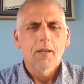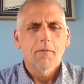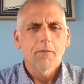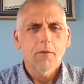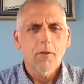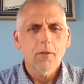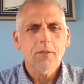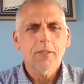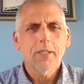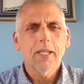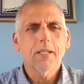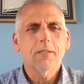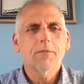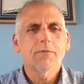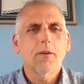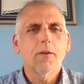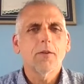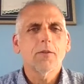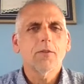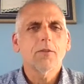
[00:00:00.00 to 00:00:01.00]
First things
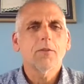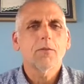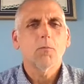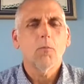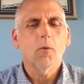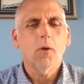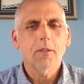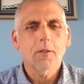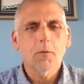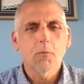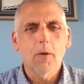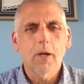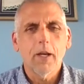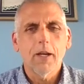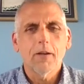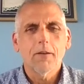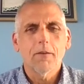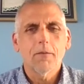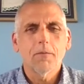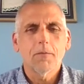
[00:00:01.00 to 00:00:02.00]
first, what to
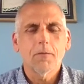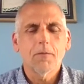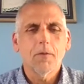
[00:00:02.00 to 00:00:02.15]
wear.